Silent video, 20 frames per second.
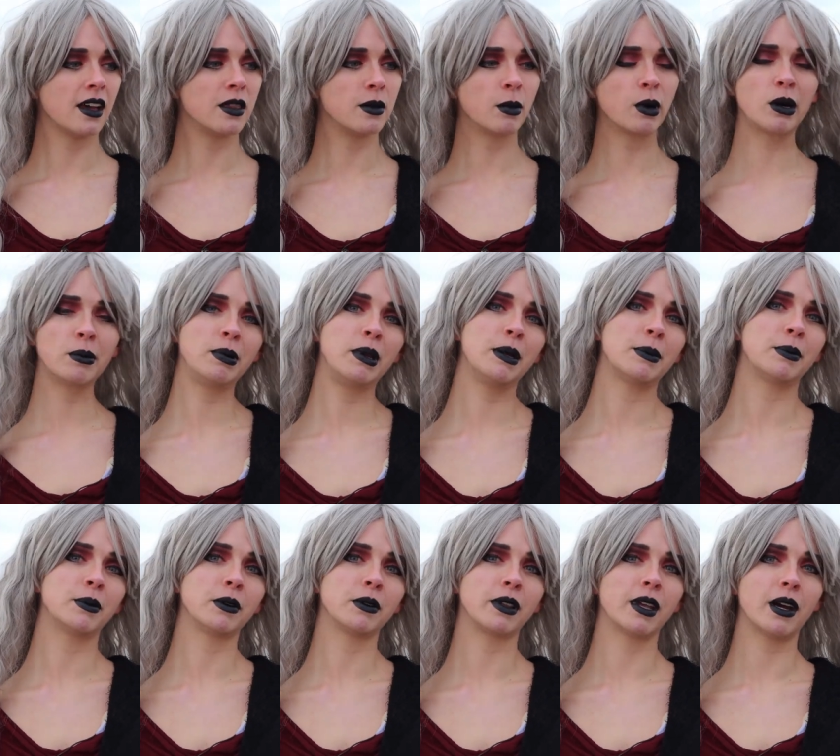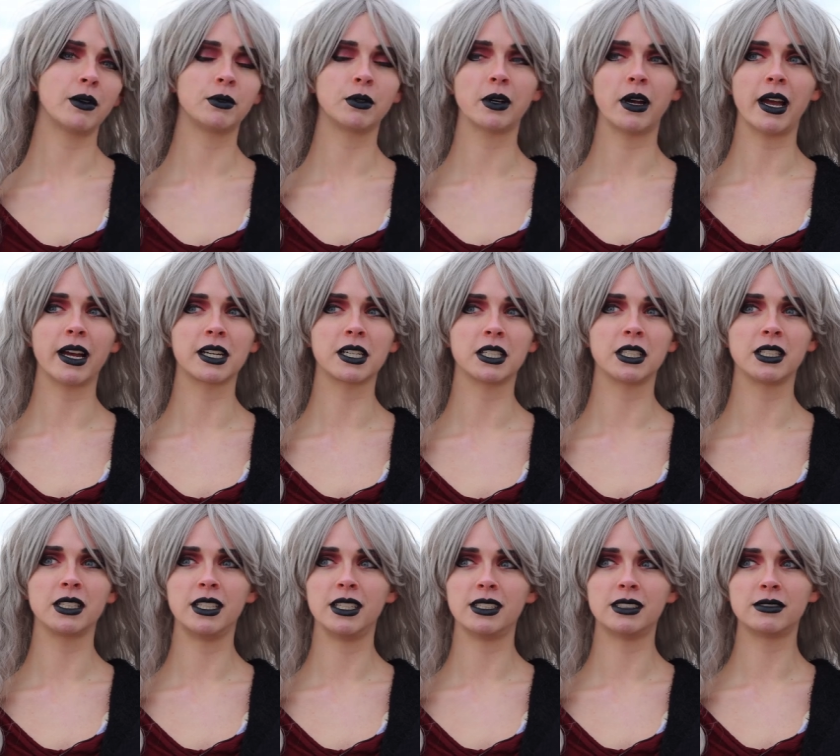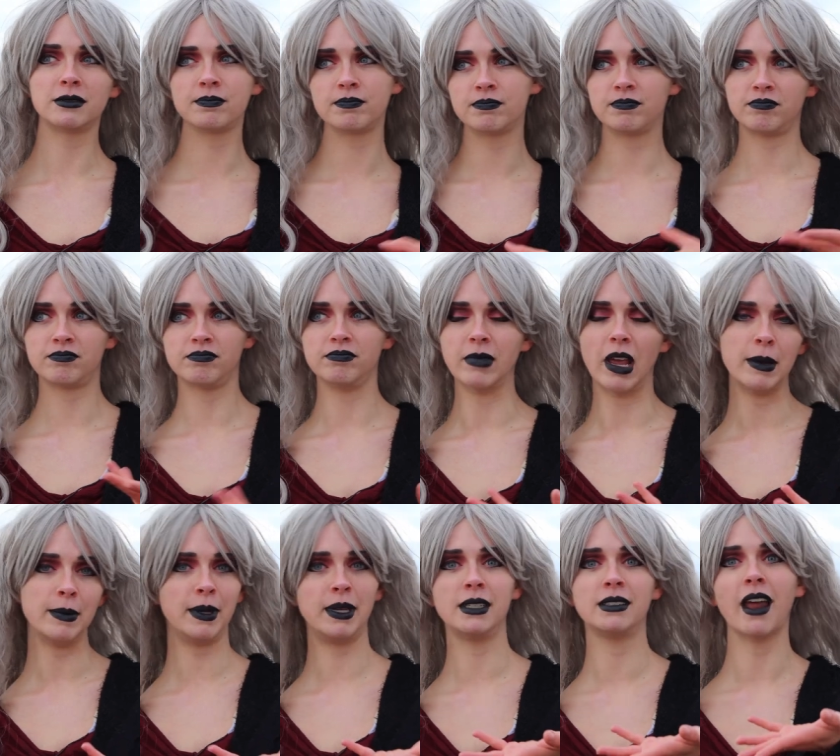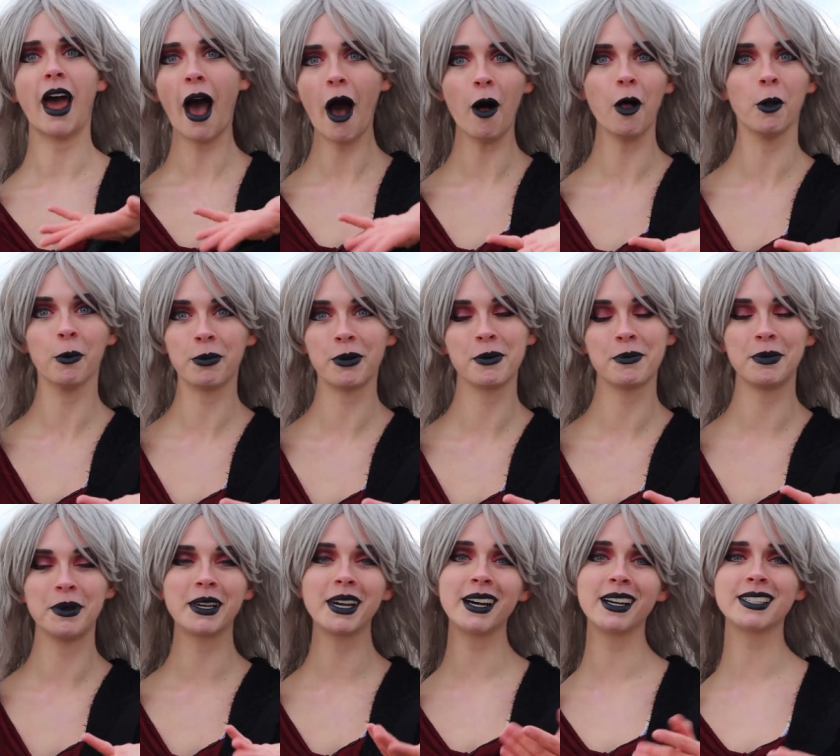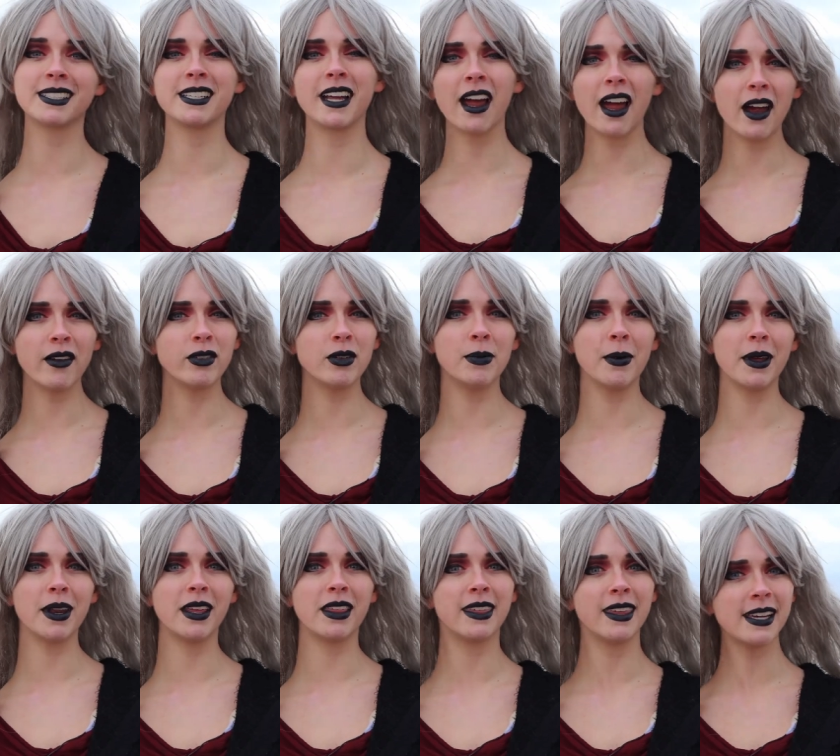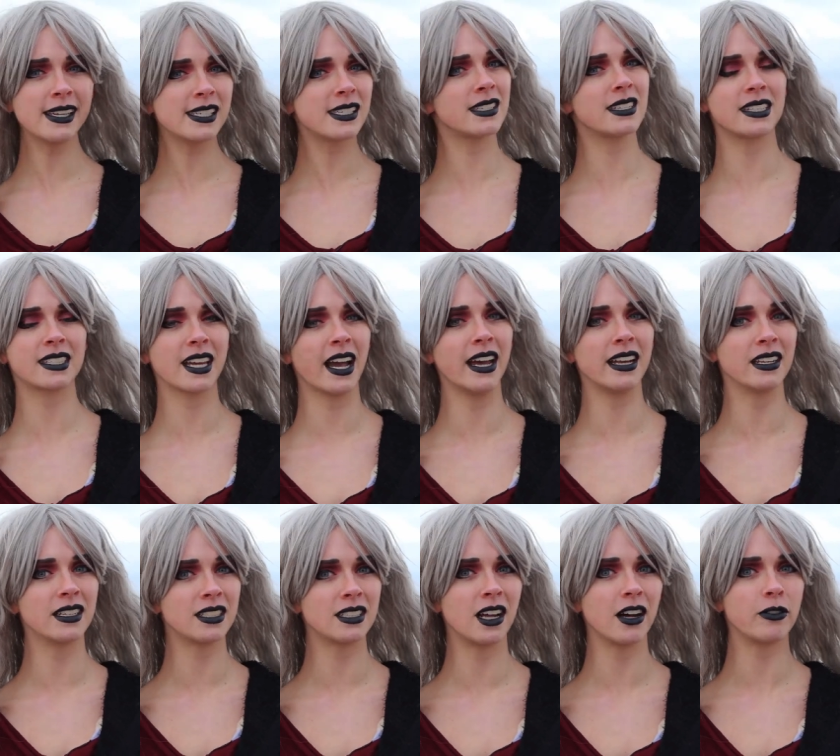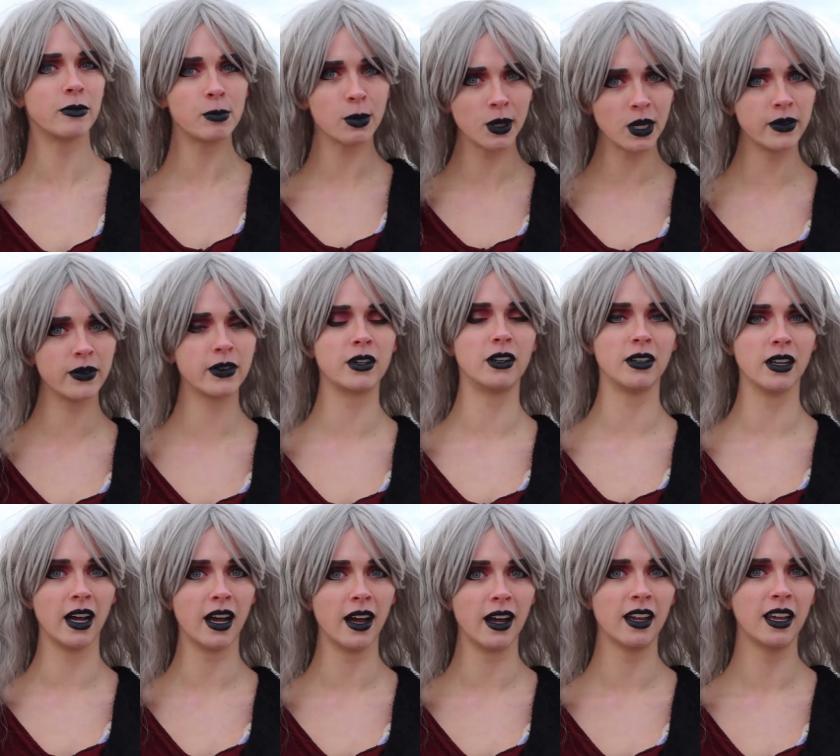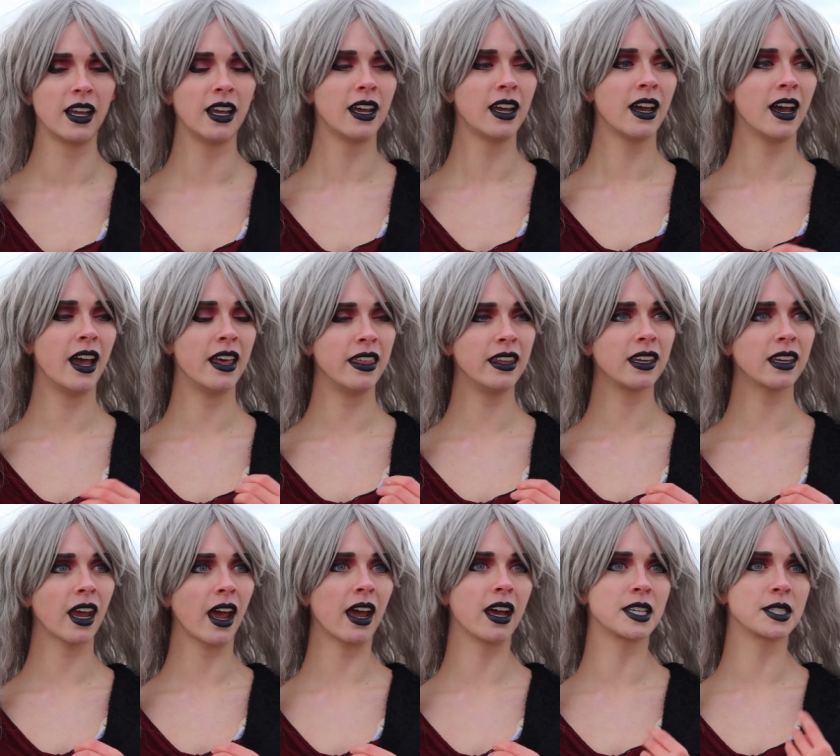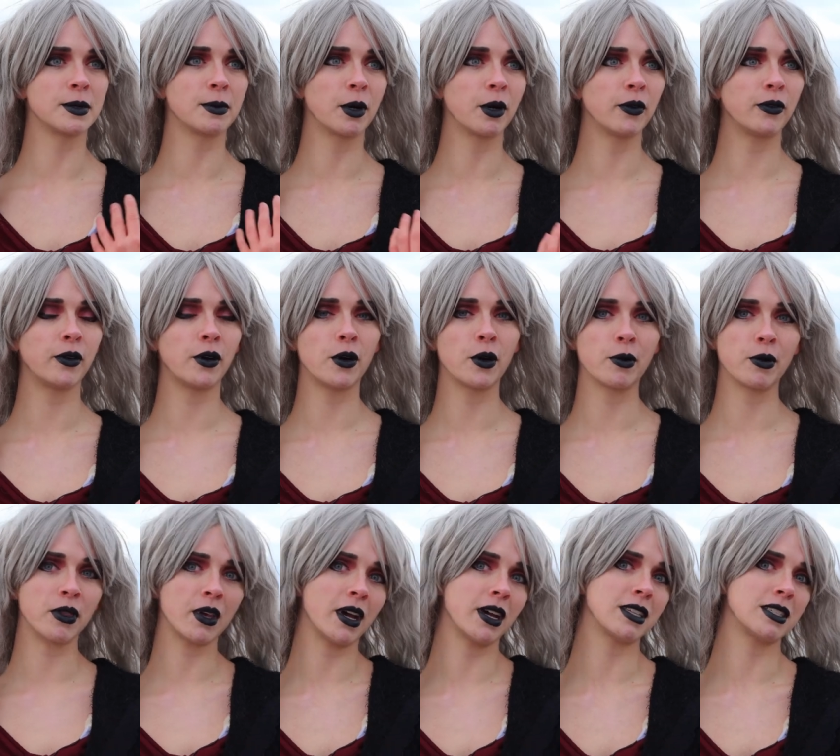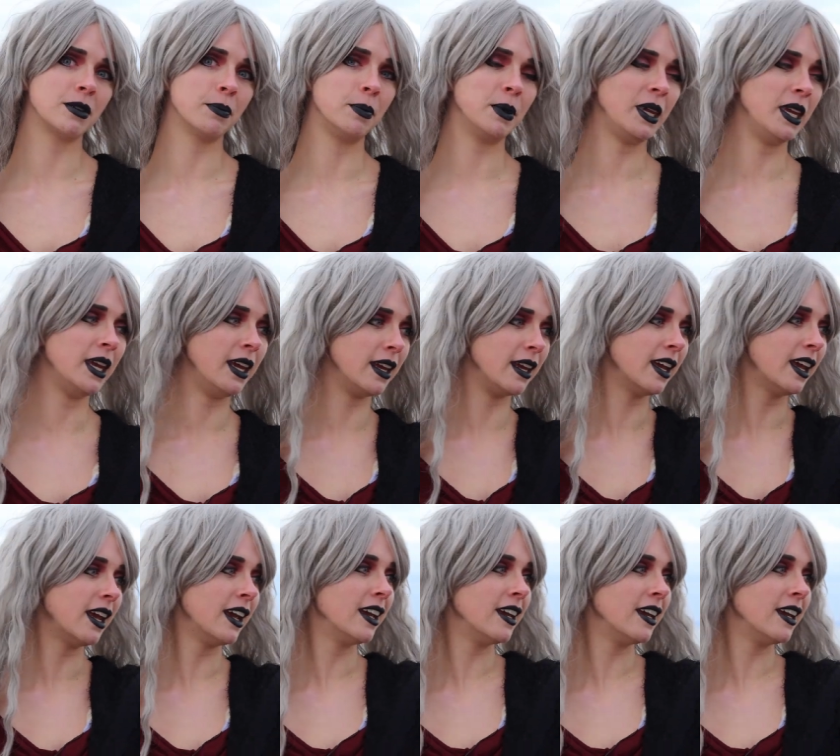the more people that will actually maybe help because not everybody thinks of this kind of stuff, believe it or not. I think as merfolk with us being